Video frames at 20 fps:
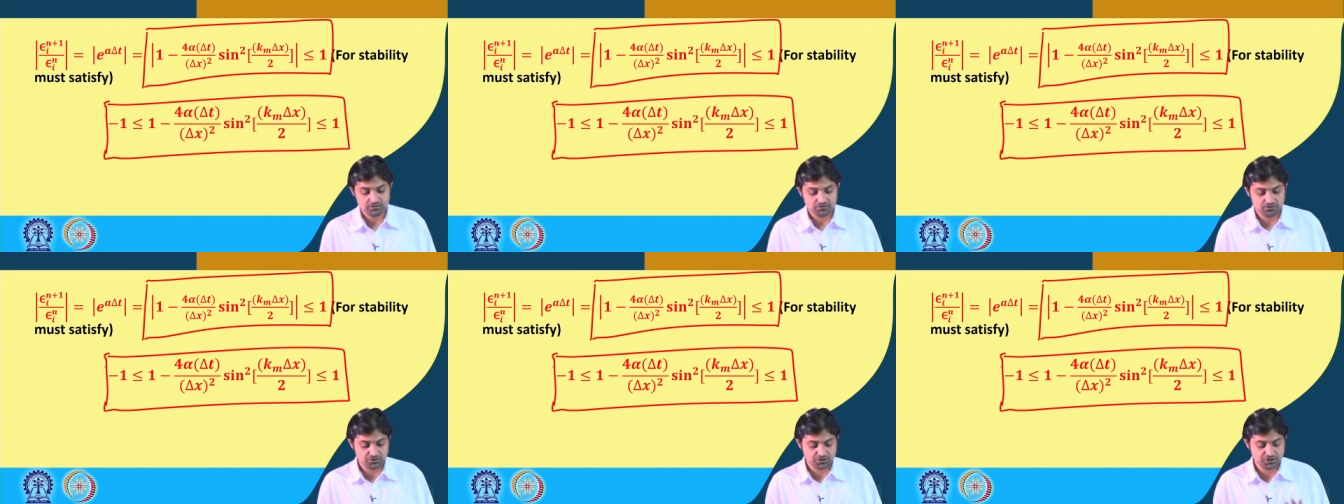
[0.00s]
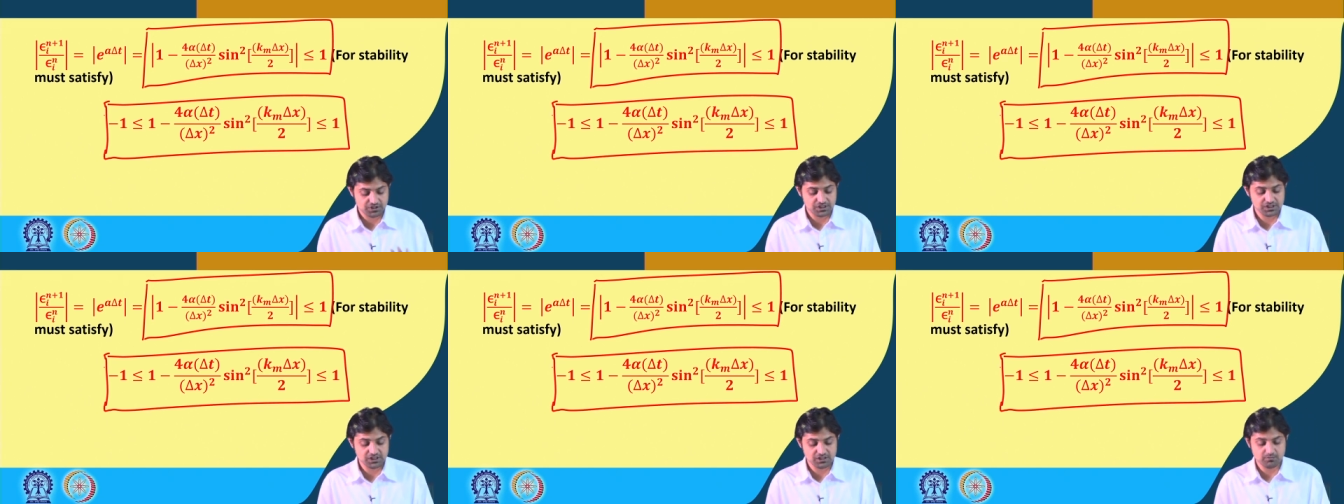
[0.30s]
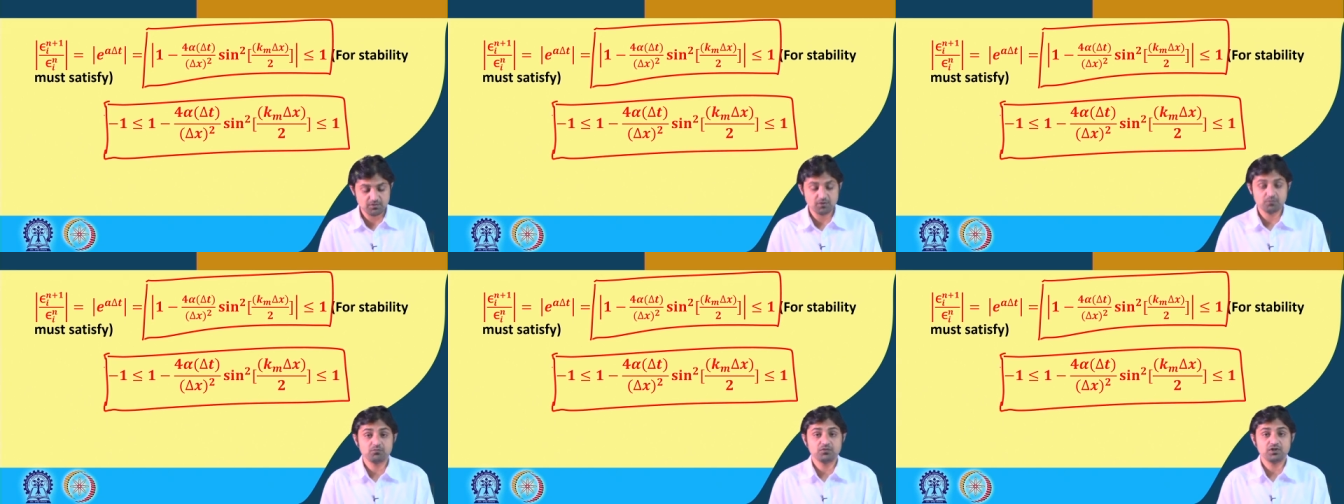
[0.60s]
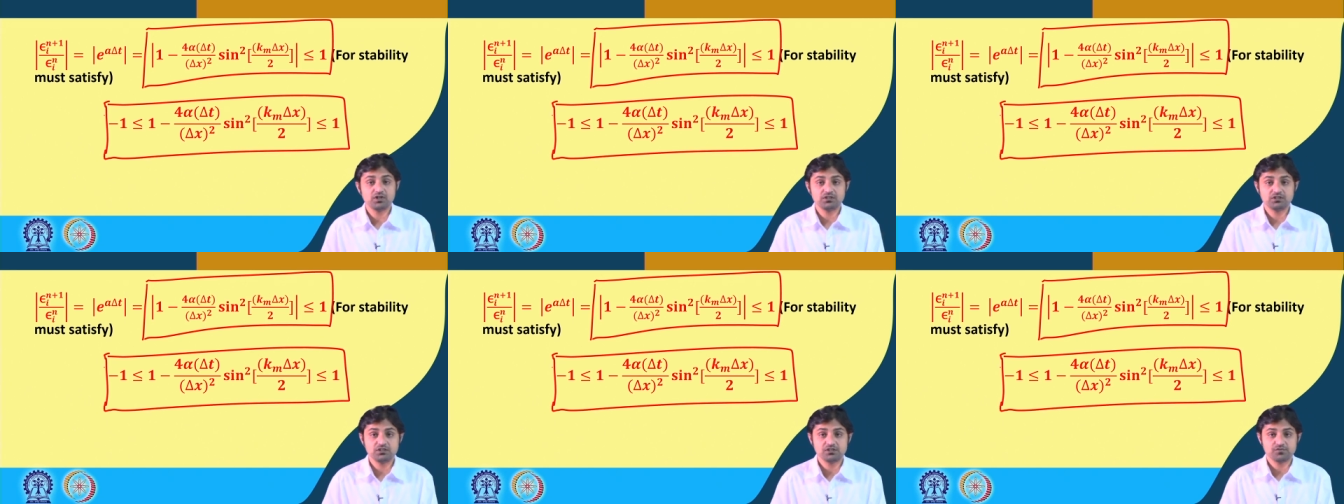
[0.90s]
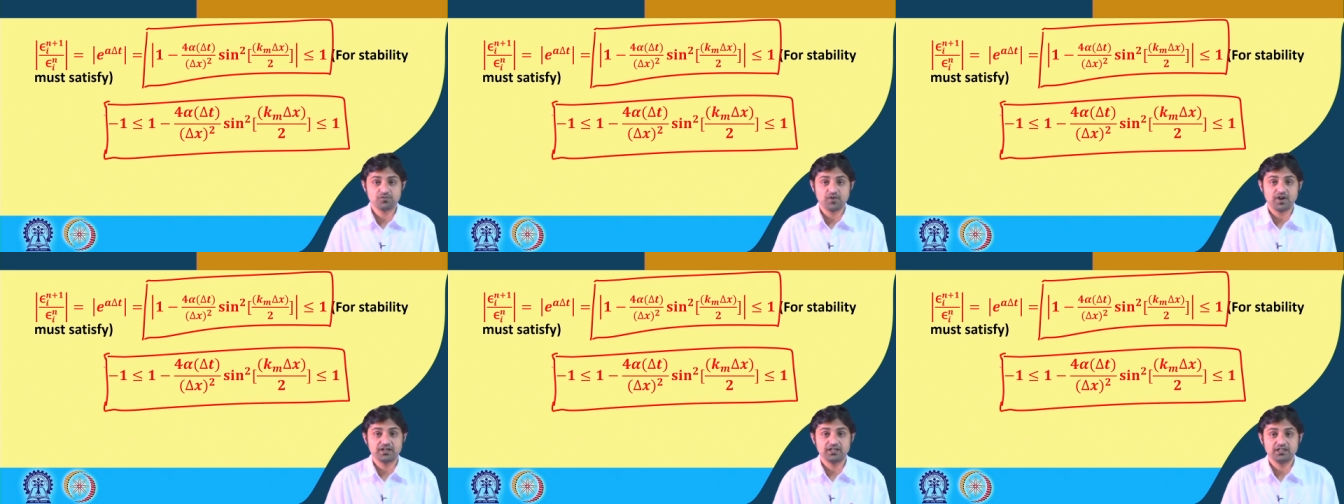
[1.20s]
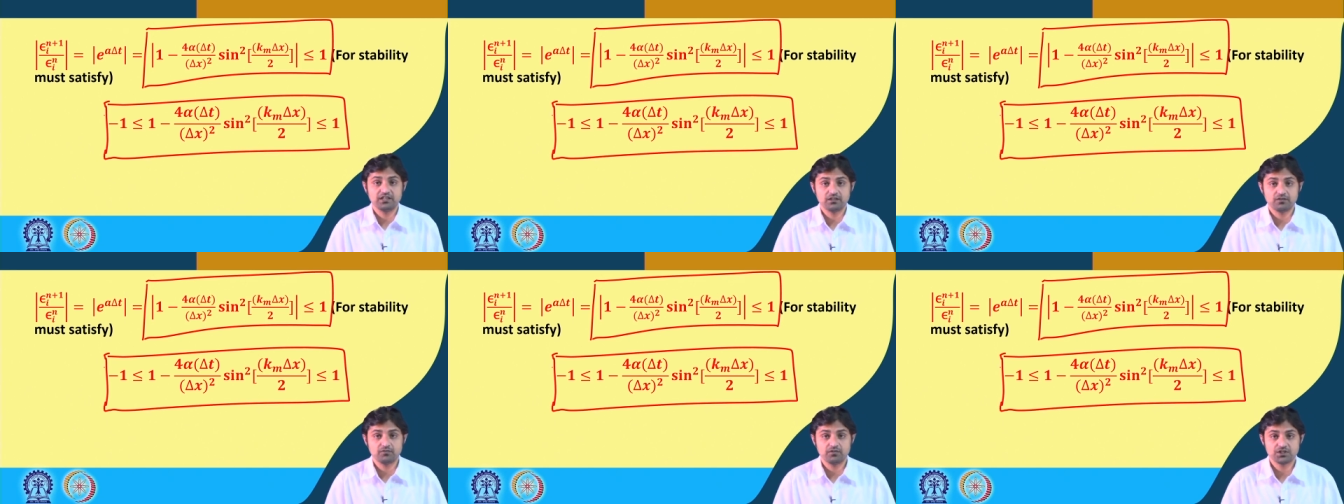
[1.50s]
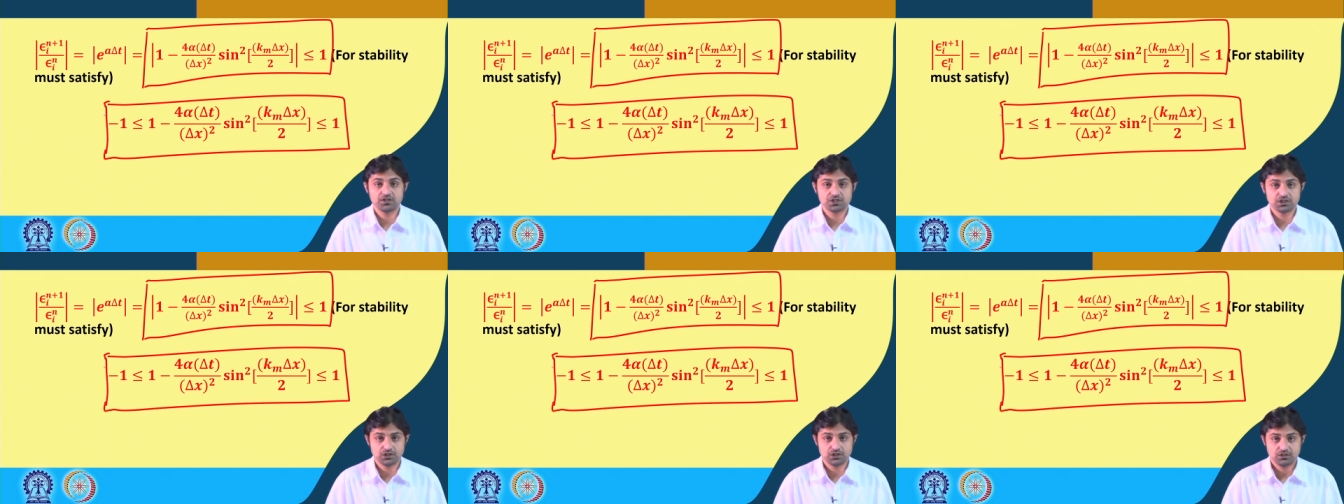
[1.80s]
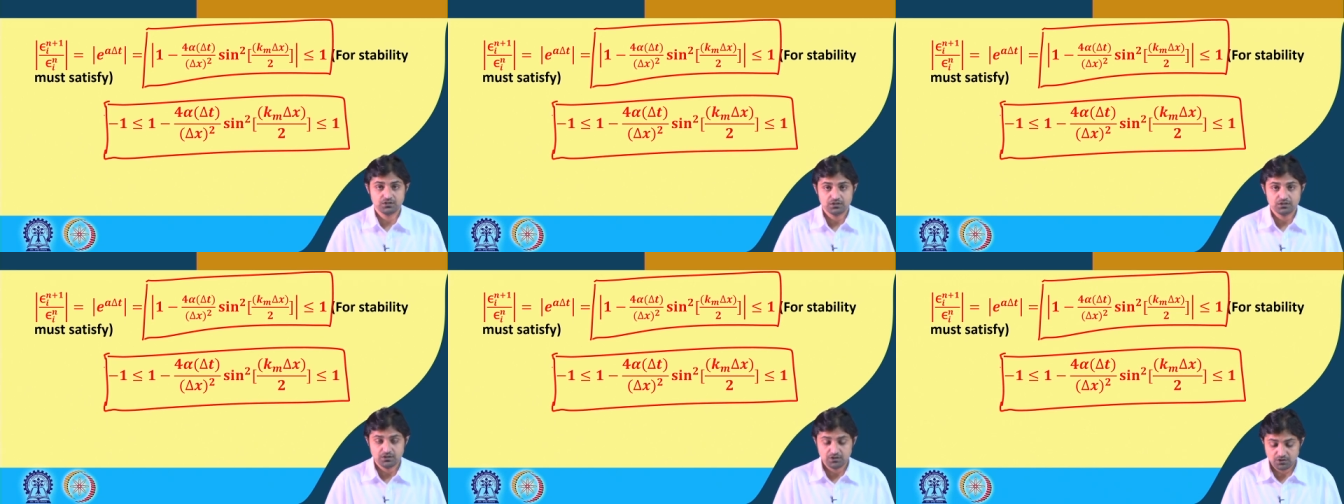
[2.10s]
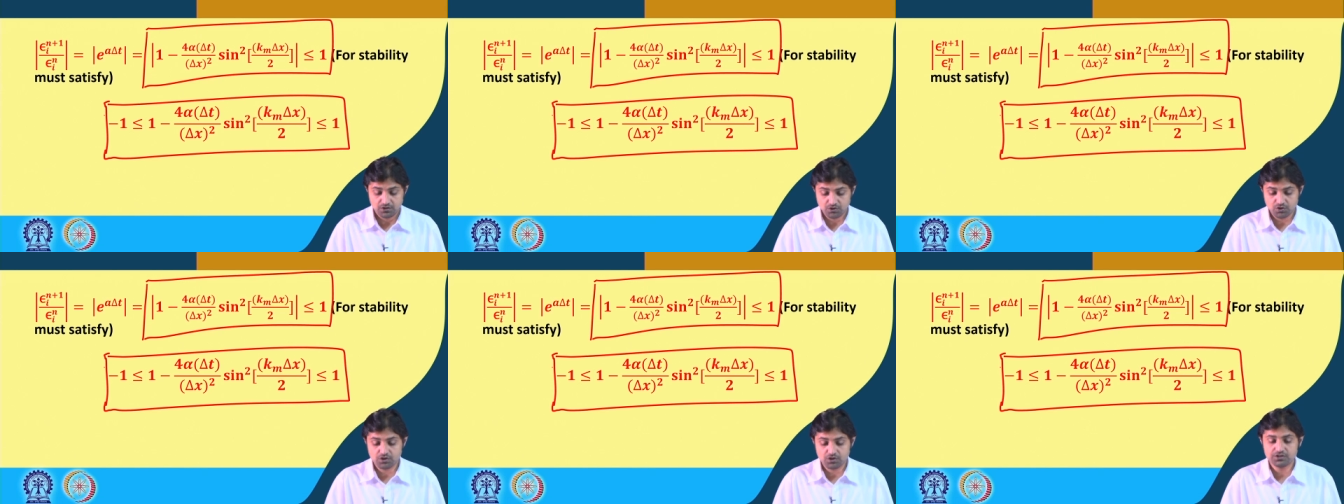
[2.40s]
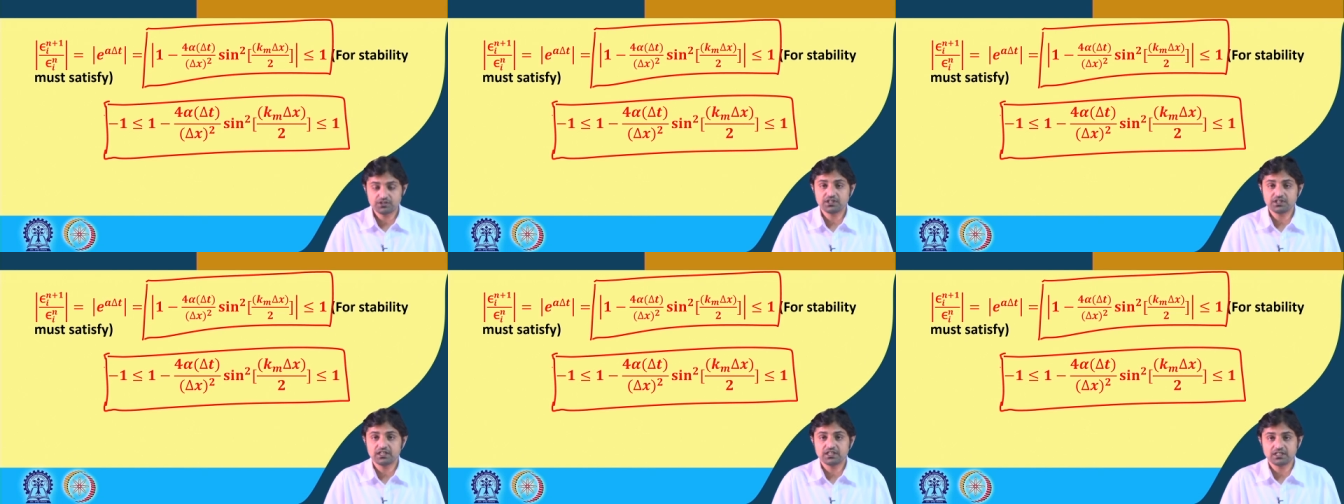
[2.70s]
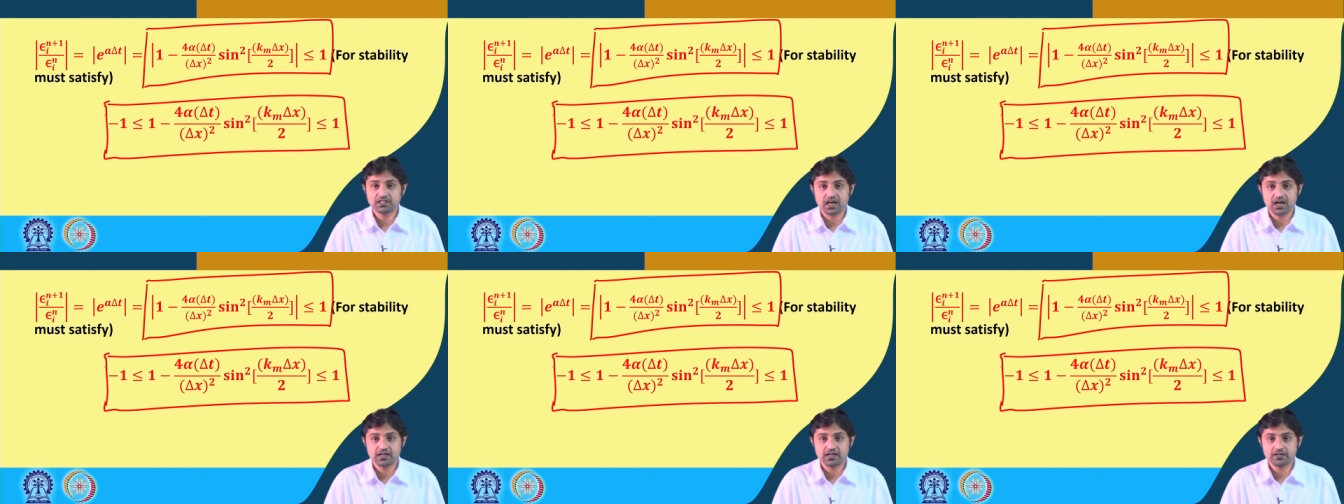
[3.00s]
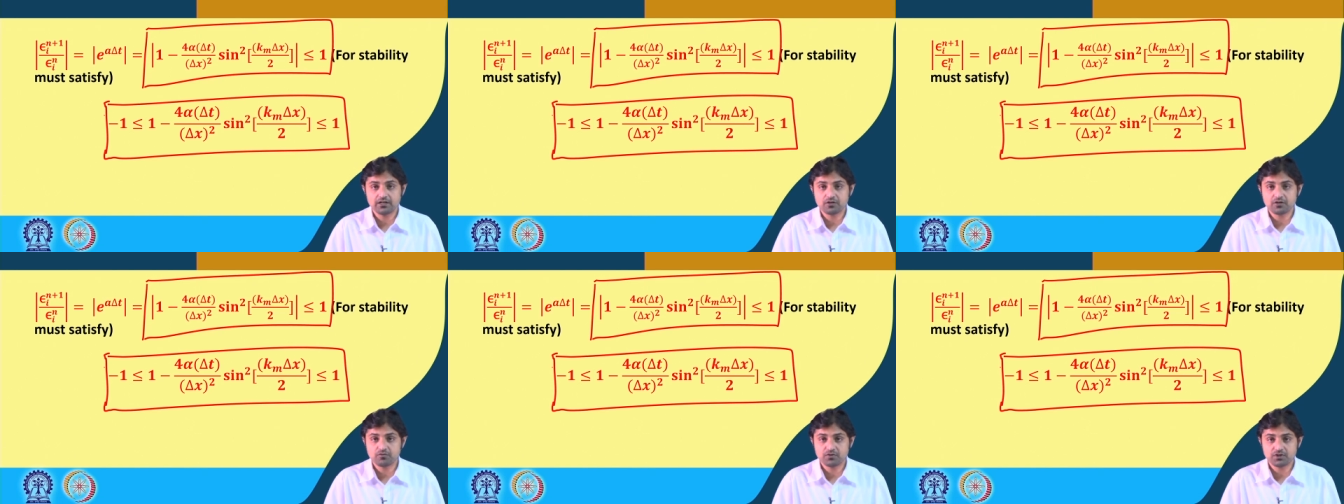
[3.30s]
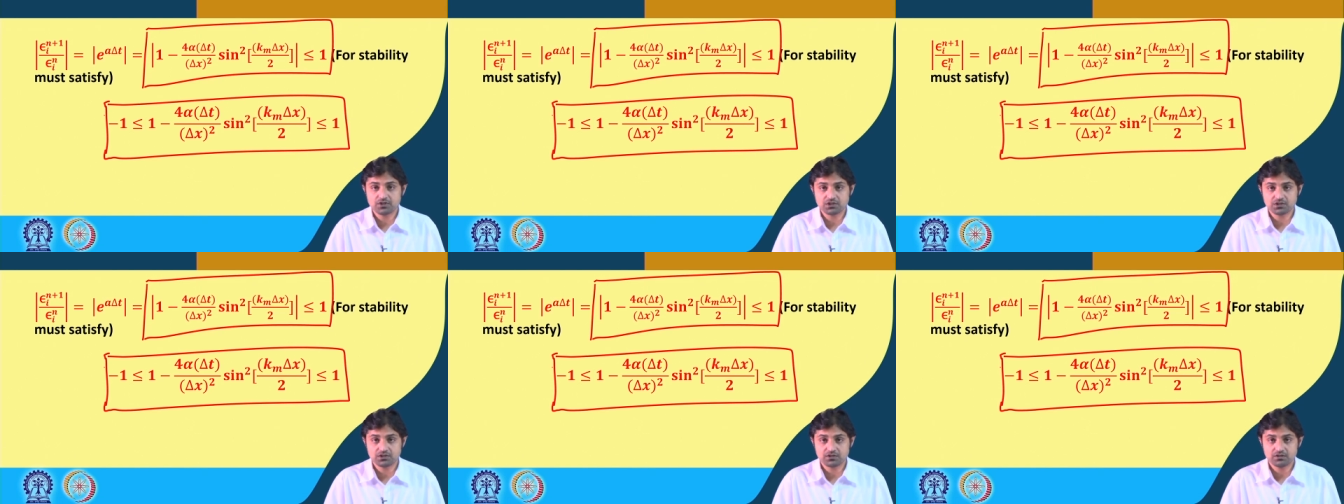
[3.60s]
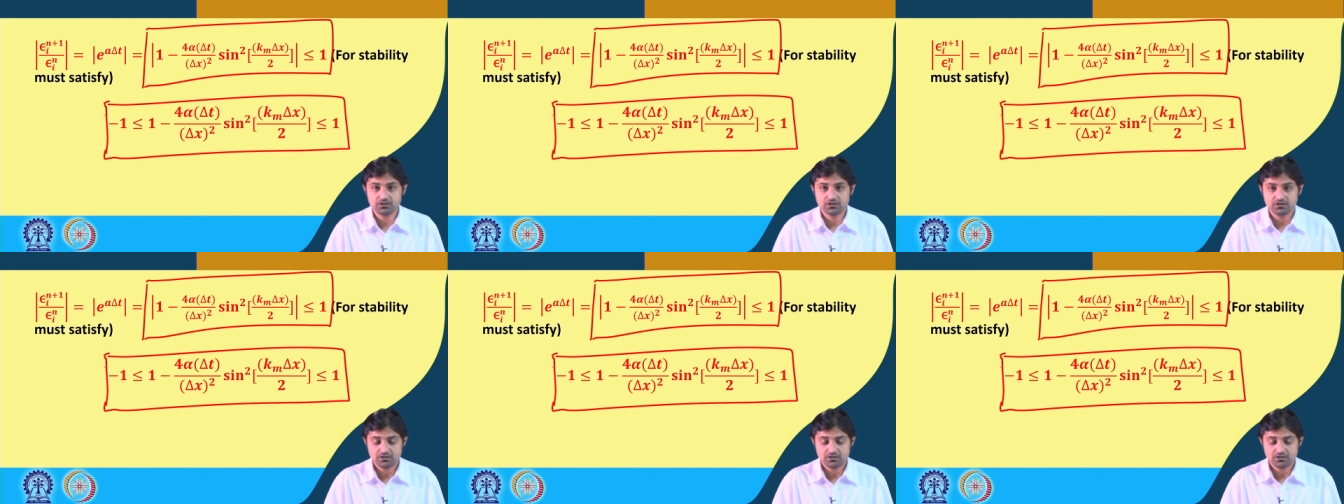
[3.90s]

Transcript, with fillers: so just remember this final equation not the entire derivation